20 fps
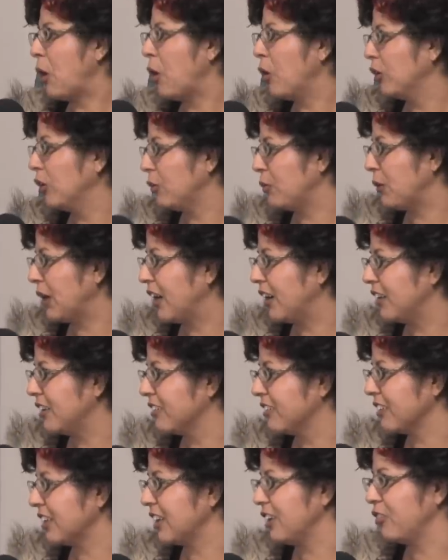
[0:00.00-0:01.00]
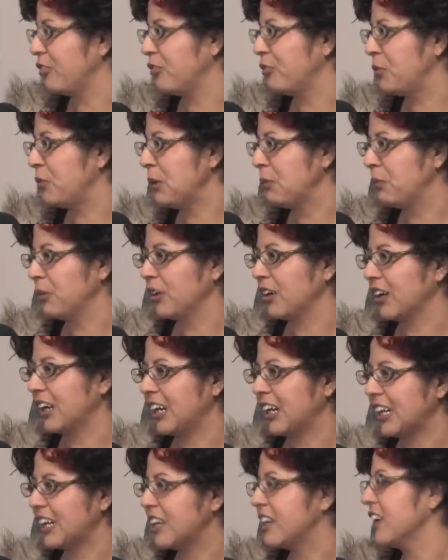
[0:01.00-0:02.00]
polar bears if people are
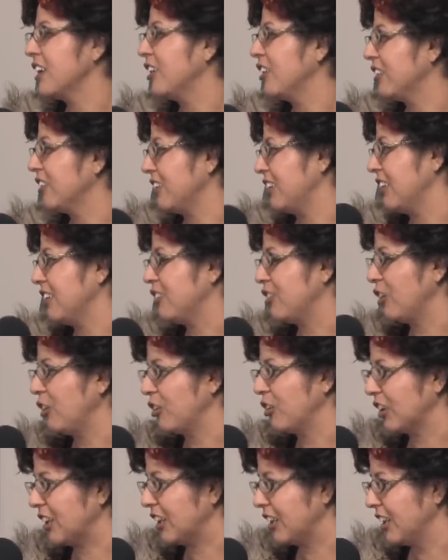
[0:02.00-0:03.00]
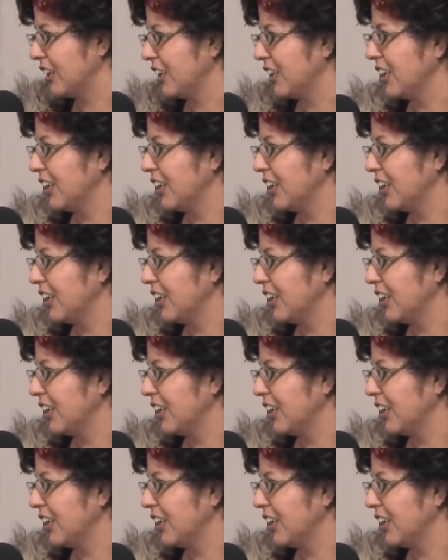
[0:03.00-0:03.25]
getting killed in East Oakland?